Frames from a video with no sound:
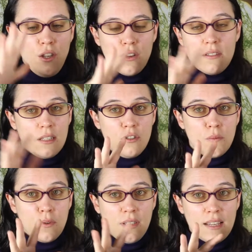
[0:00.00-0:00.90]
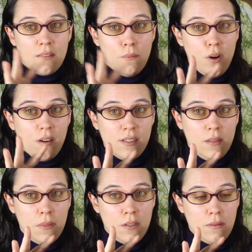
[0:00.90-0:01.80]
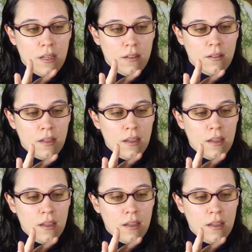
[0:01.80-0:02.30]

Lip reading: nothing to protect the box in between.